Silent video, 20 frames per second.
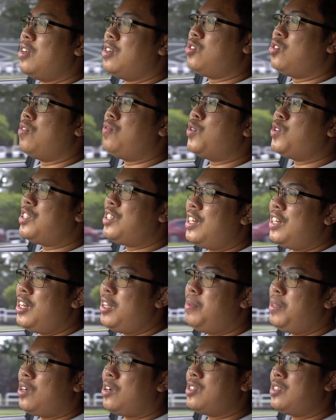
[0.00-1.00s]
So
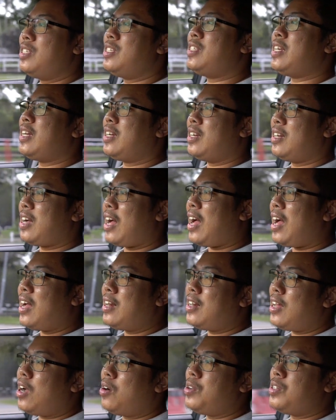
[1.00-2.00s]
unfortunately, because this car
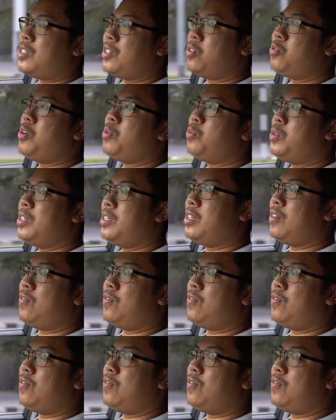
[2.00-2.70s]
now is equipped with the